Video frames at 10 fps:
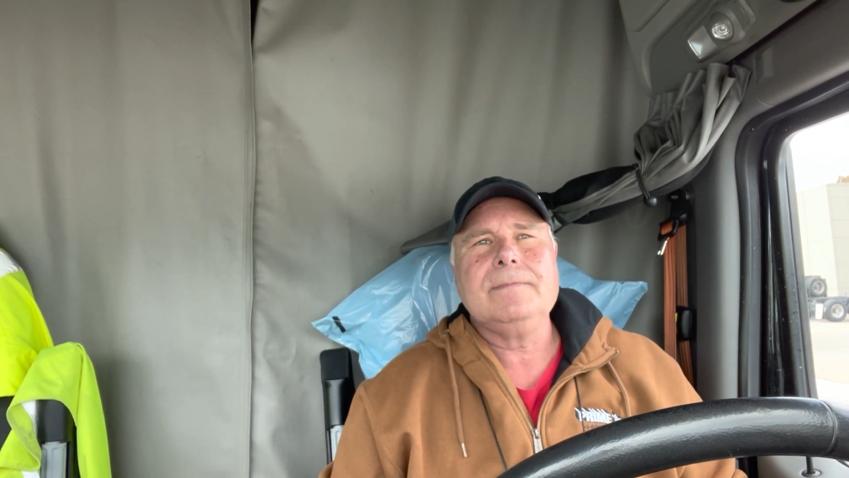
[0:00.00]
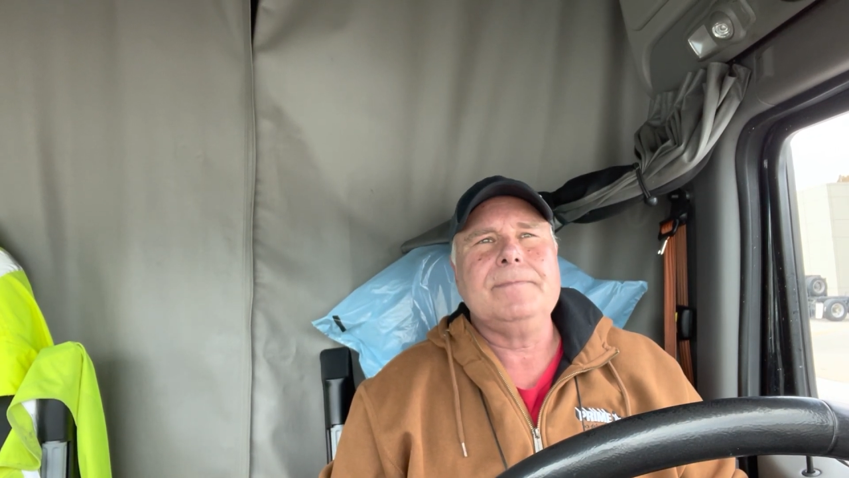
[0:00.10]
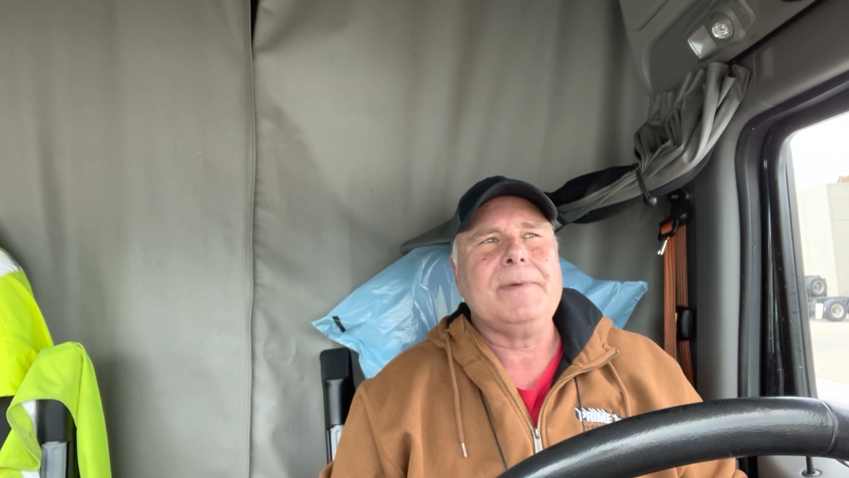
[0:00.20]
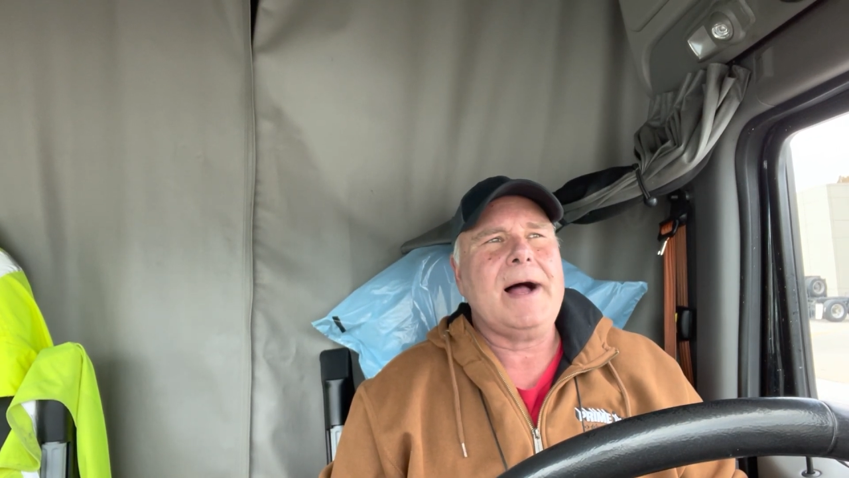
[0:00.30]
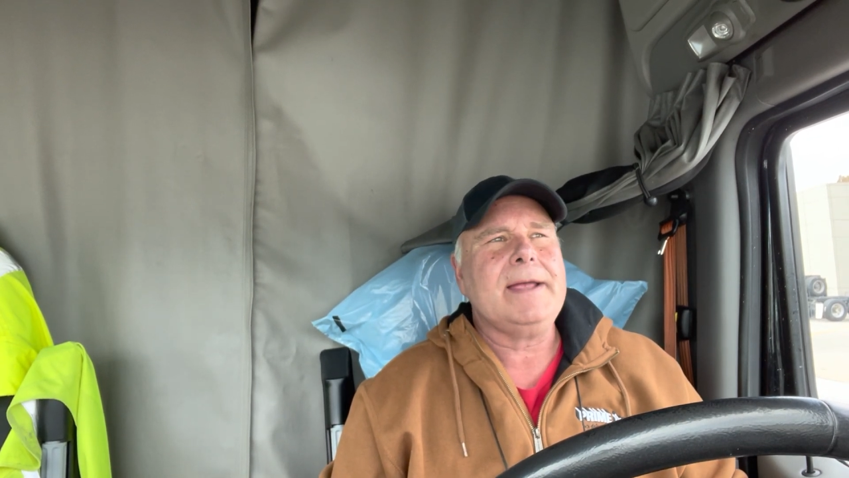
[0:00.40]

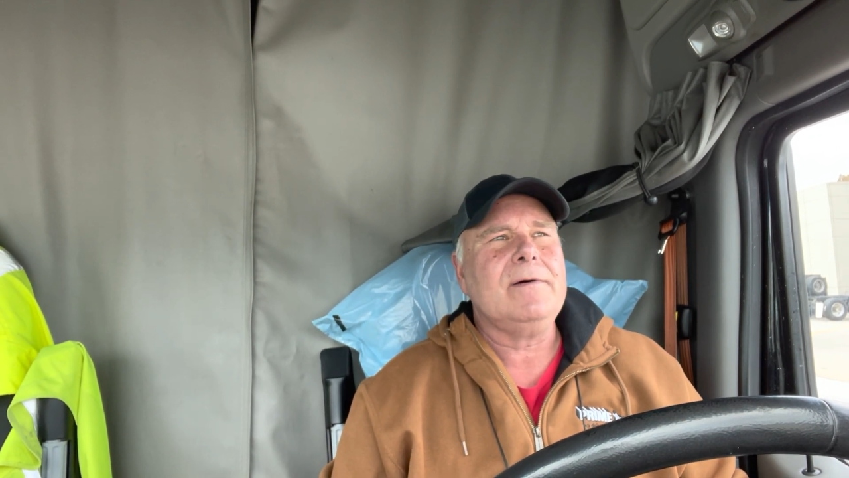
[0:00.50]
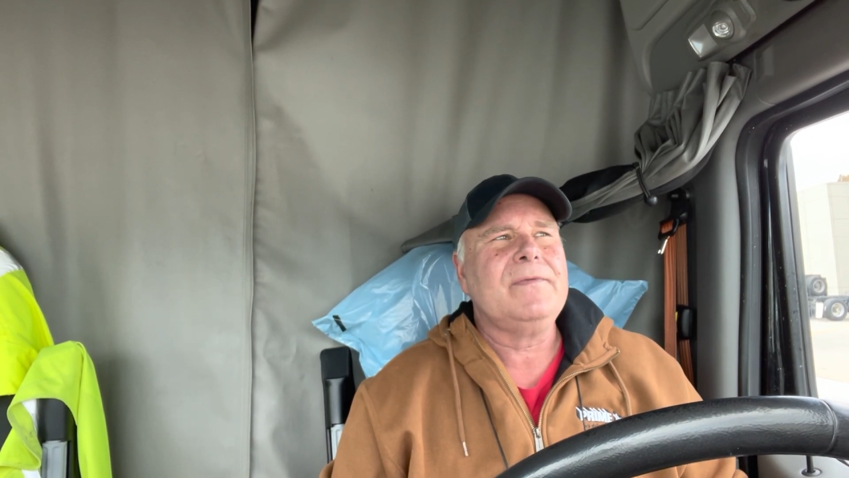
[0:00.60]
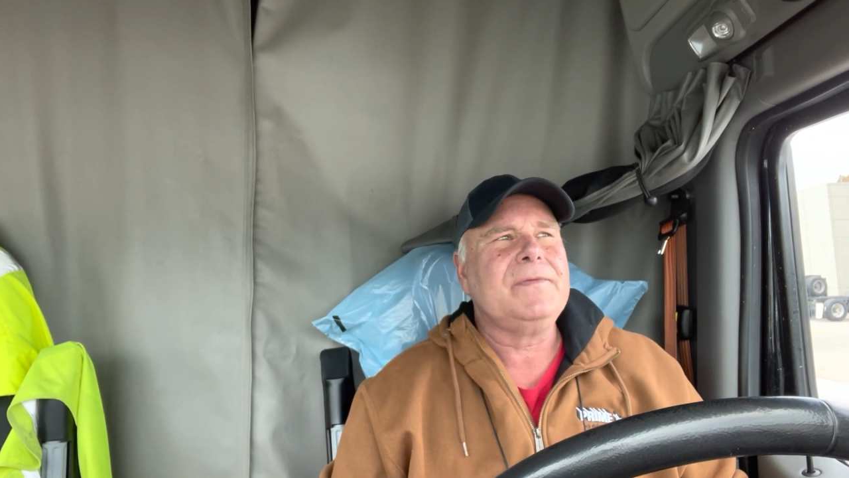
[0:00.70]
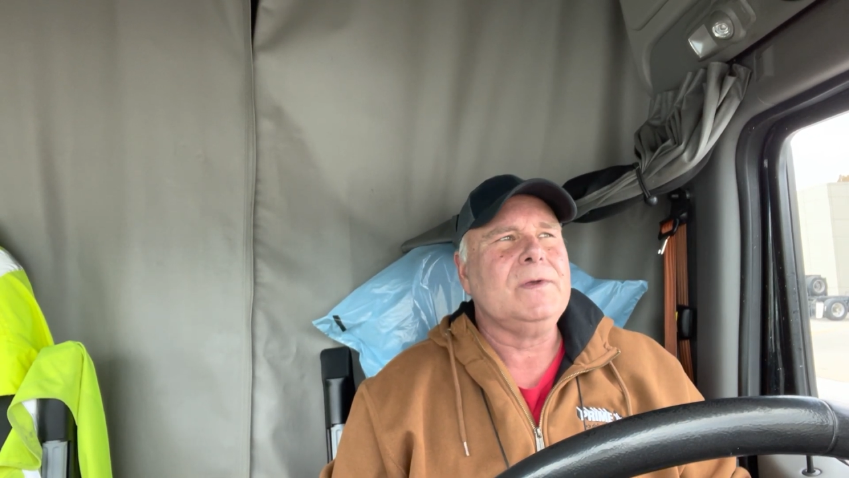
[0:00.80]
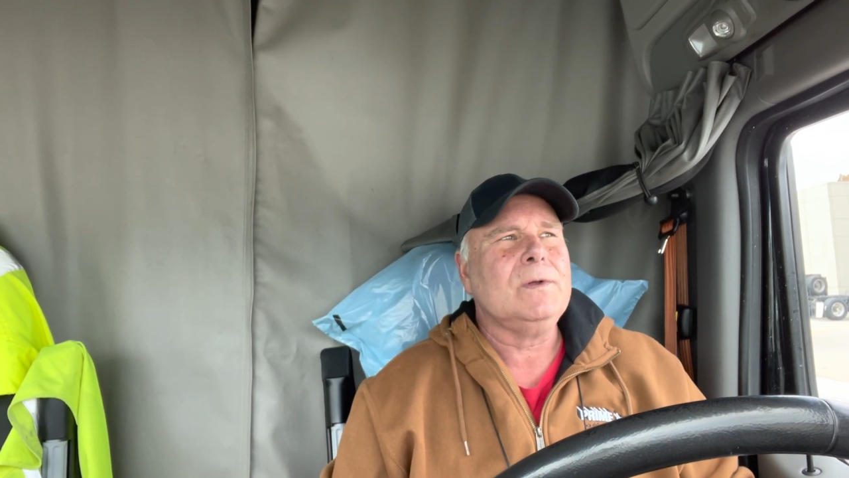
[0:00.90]

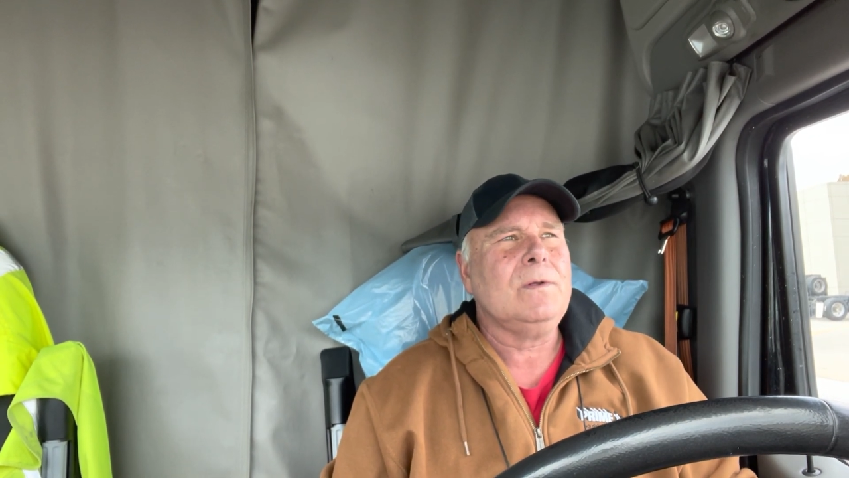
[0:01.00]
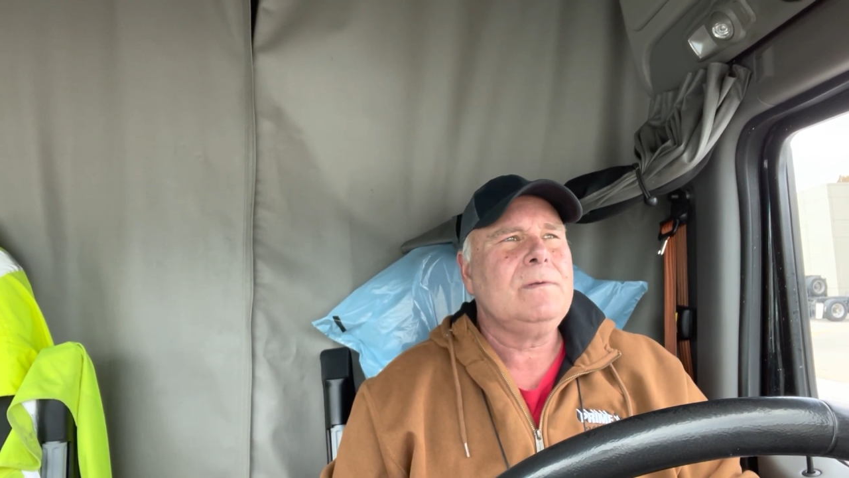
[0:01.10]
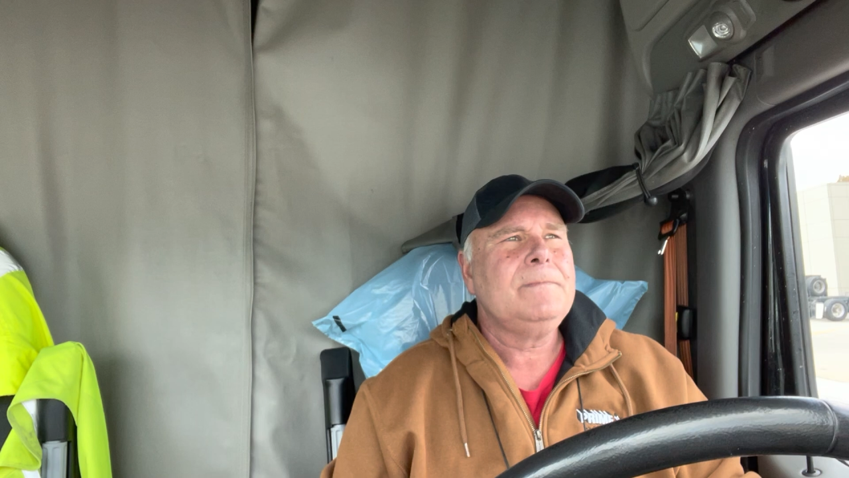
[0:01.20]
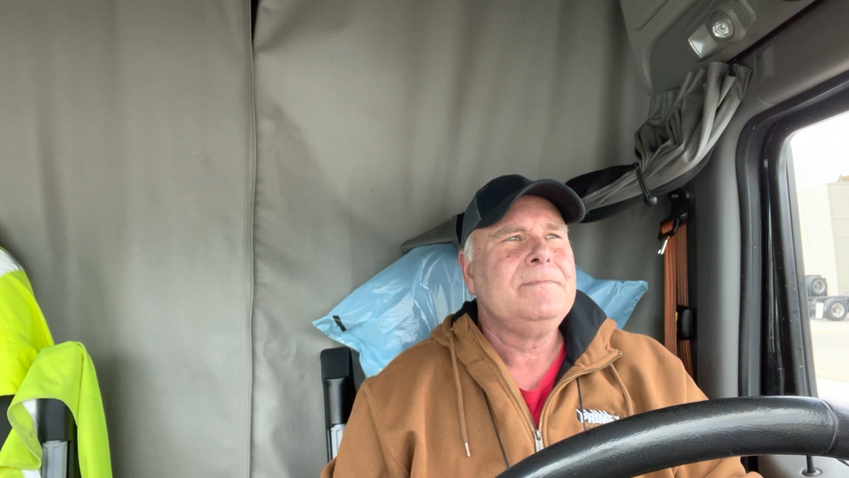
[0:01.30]
biofuel